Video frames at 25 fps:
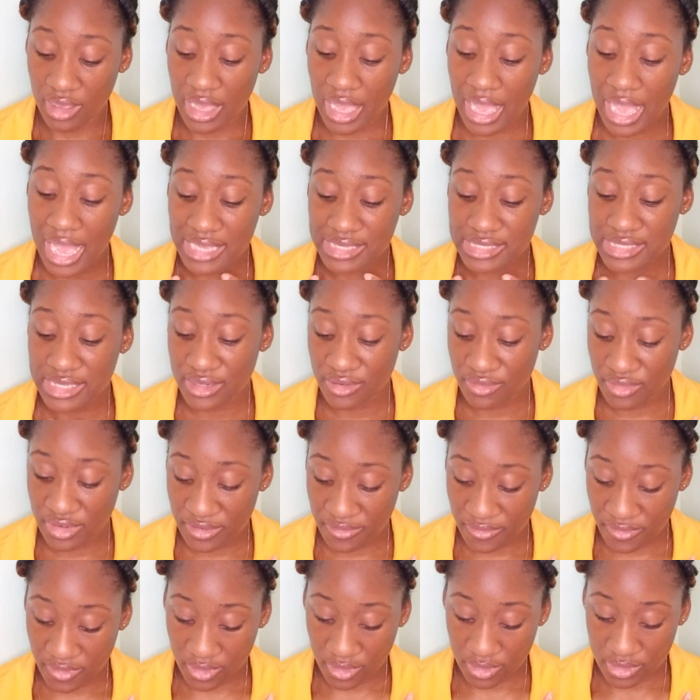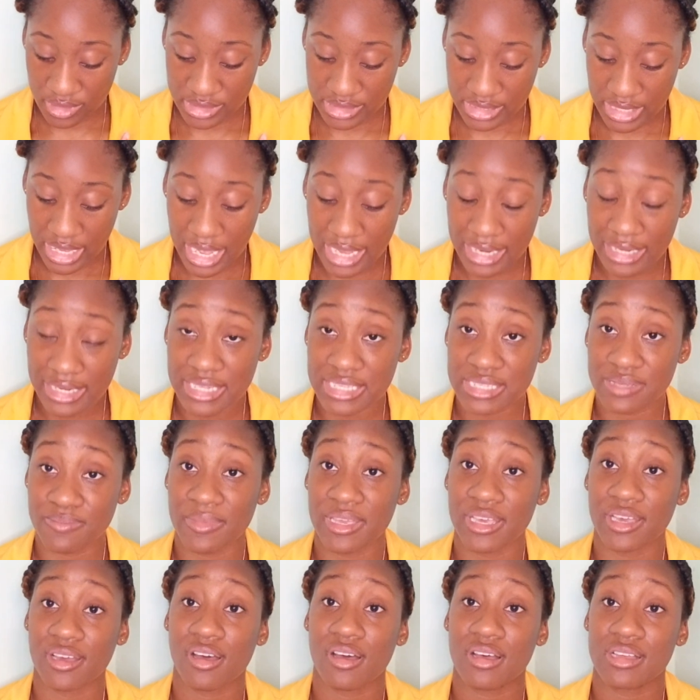acid reflux, and this
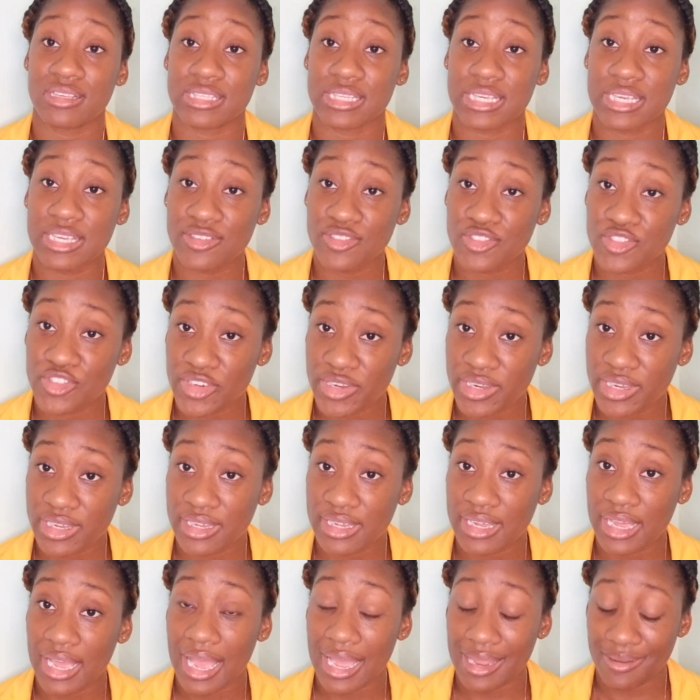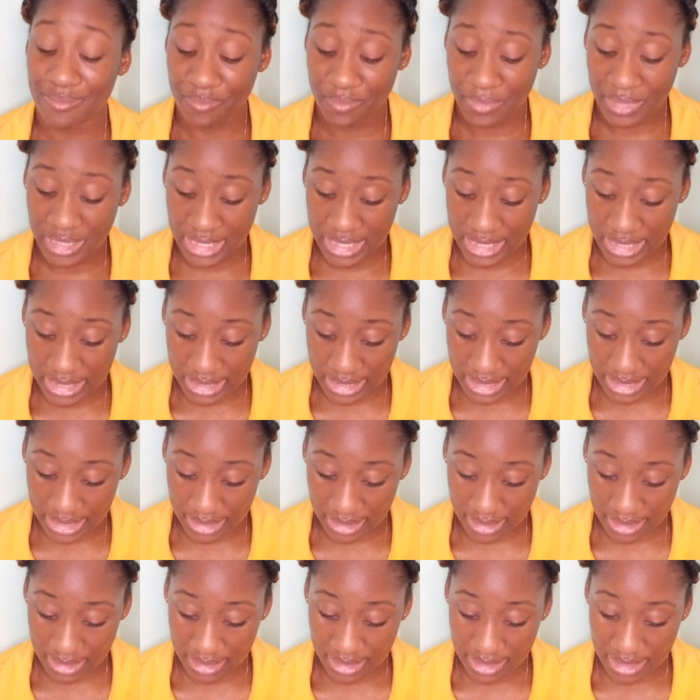may cause injury and
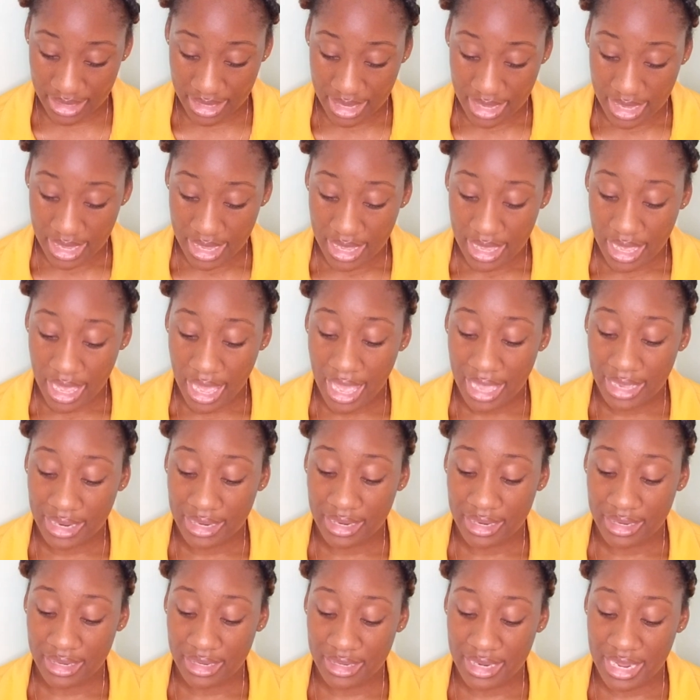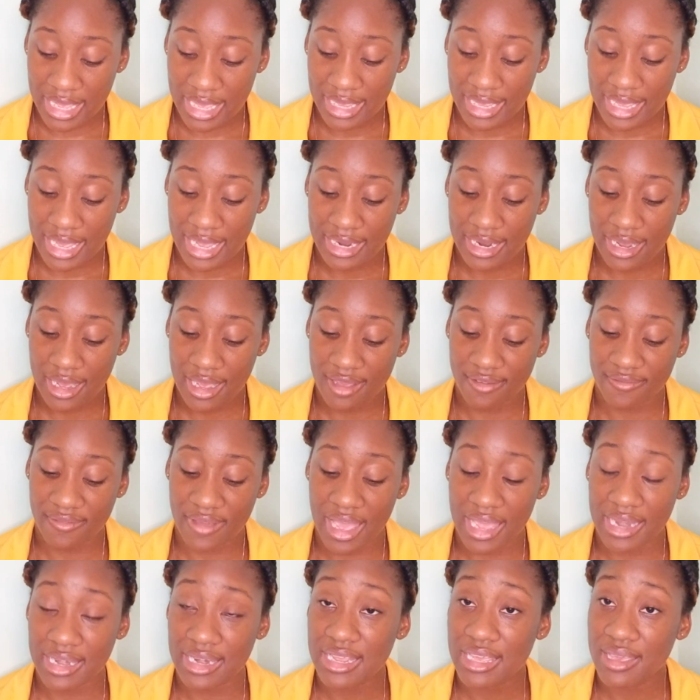bleeding. And they can have
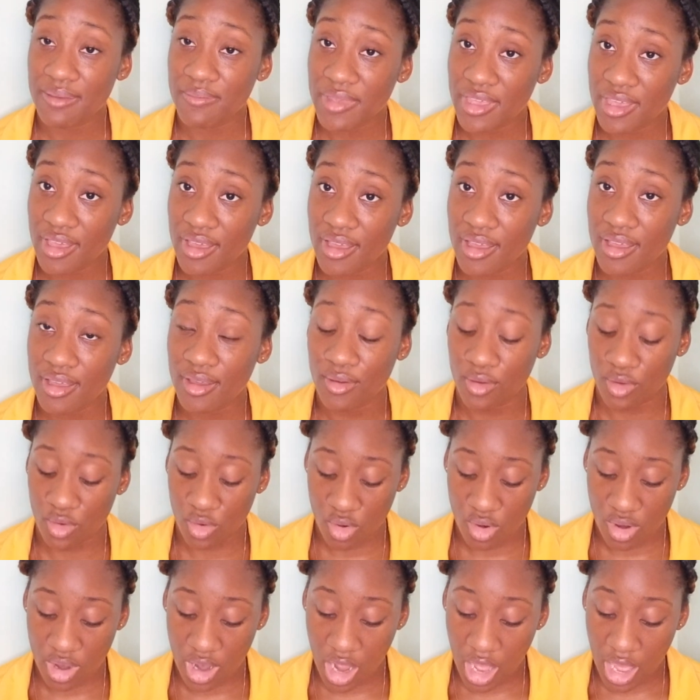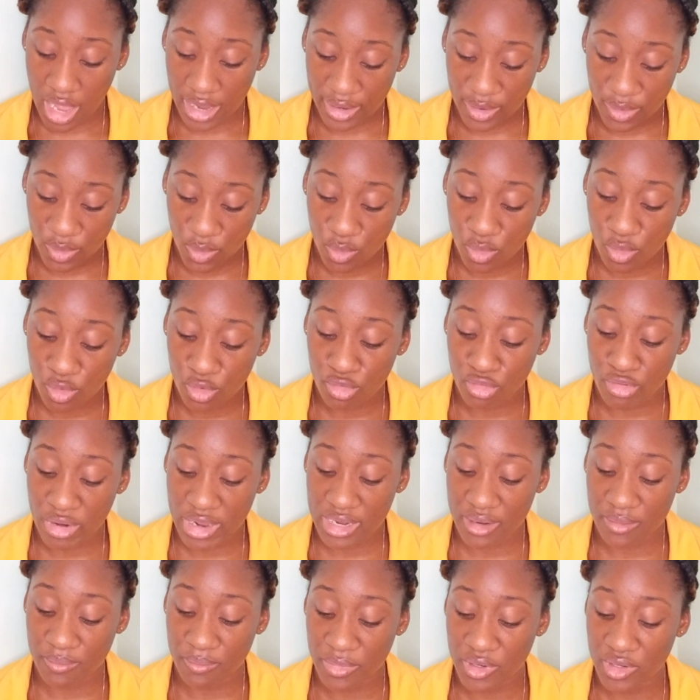anemia, or a low
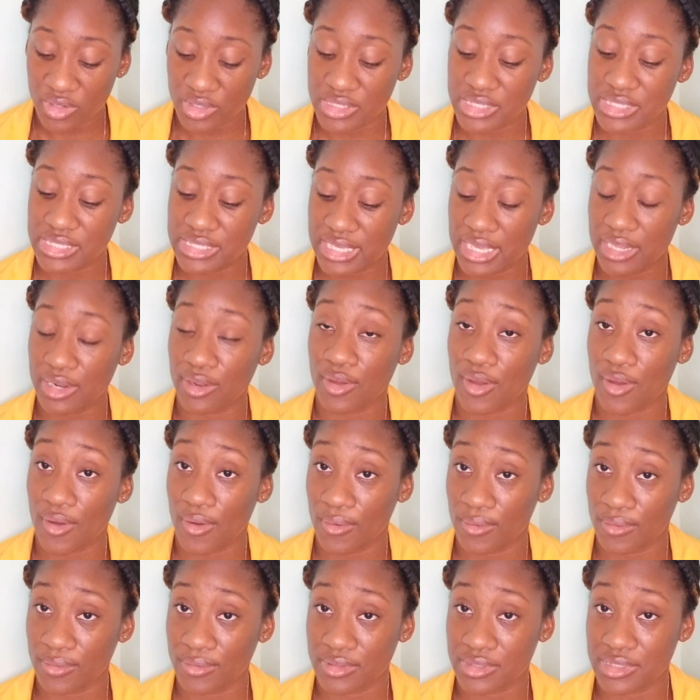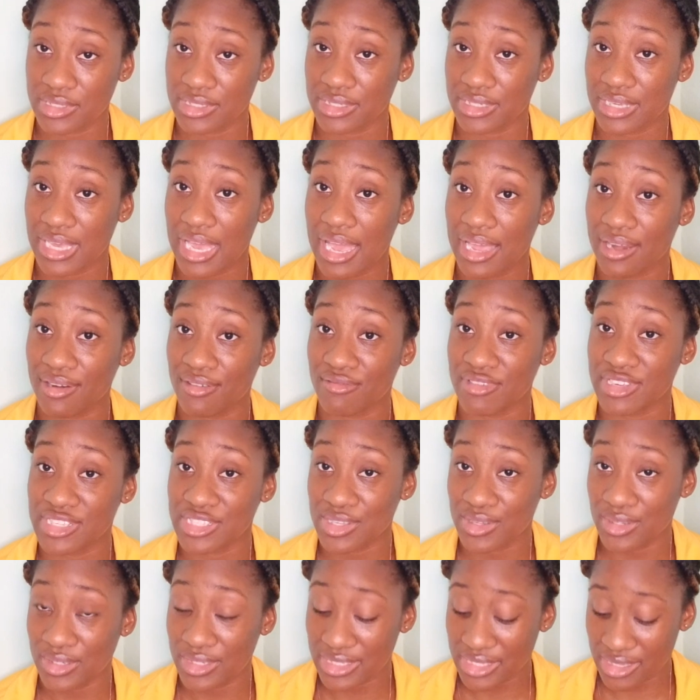red blood cell count can
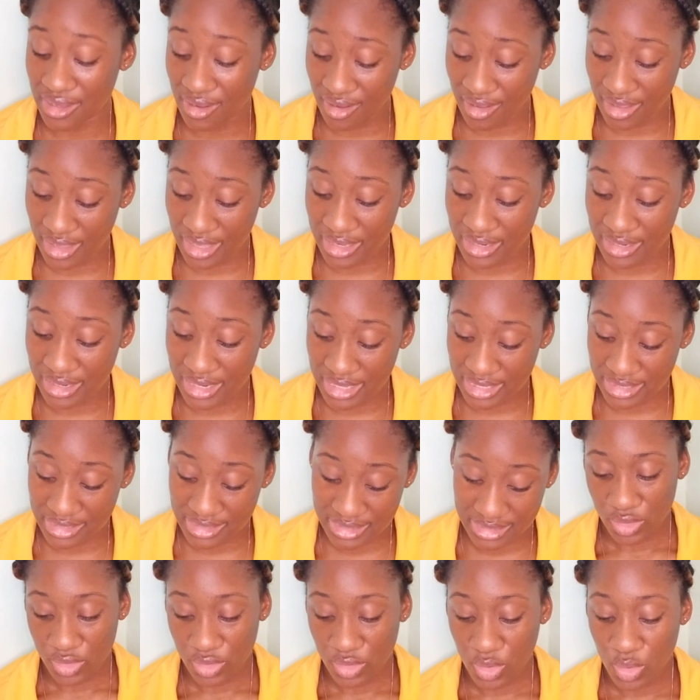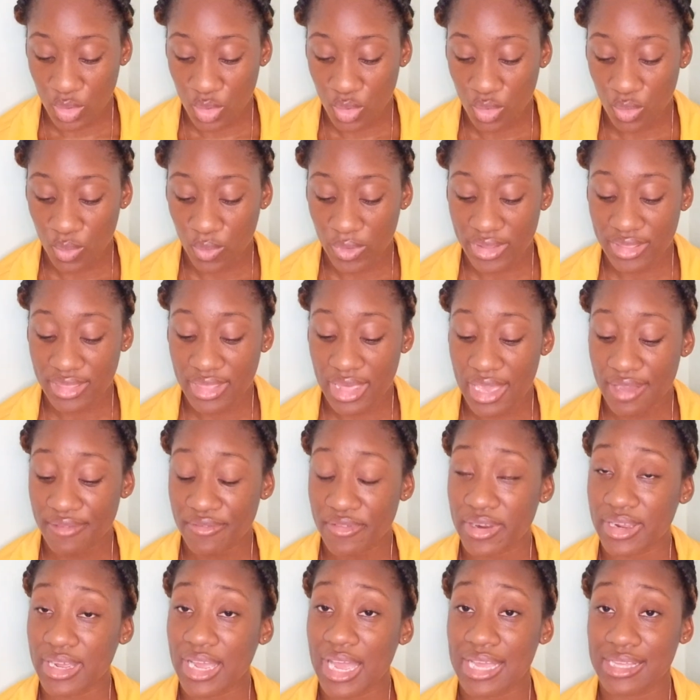result in this. You know, with
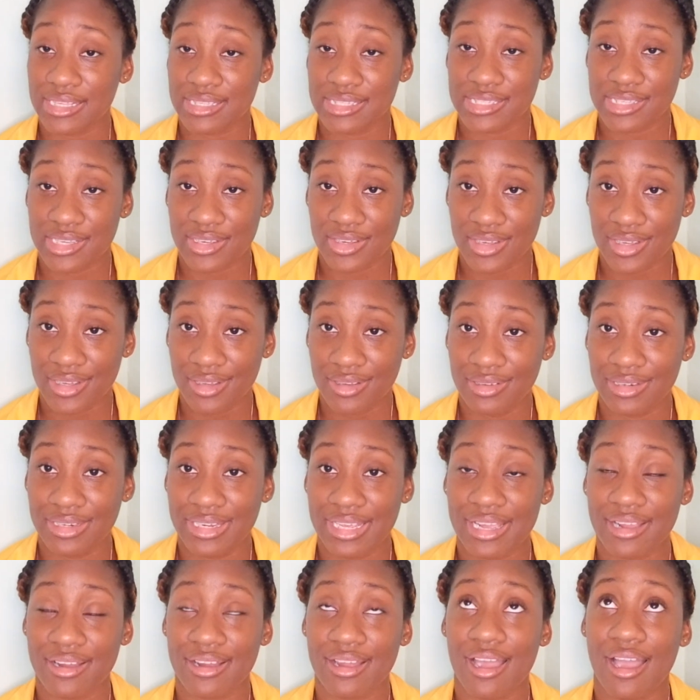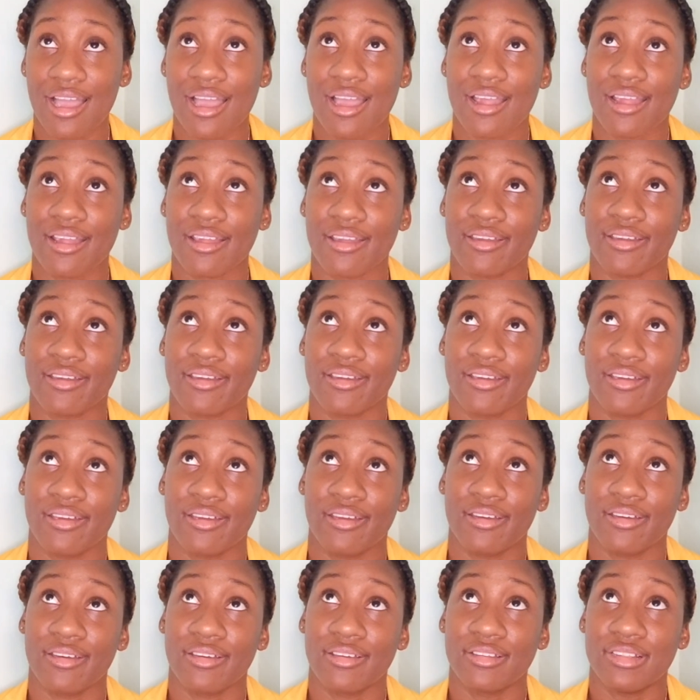every cancer, there are
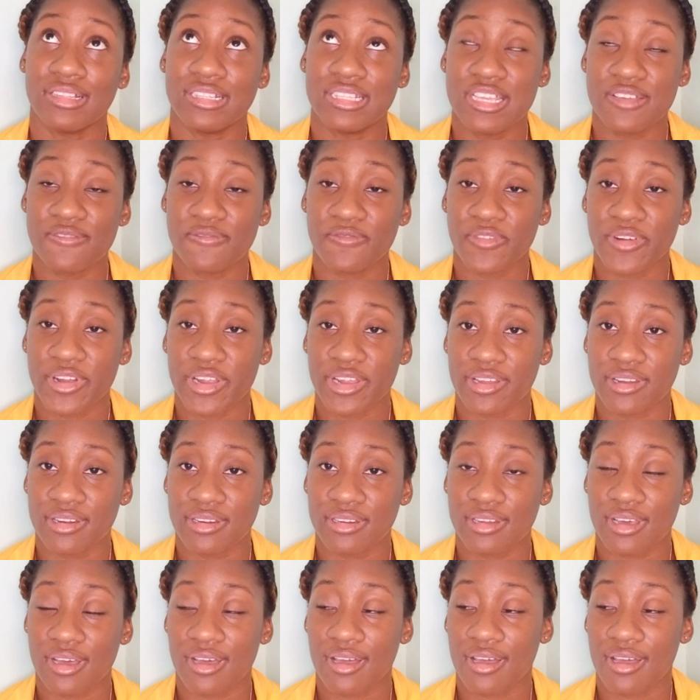different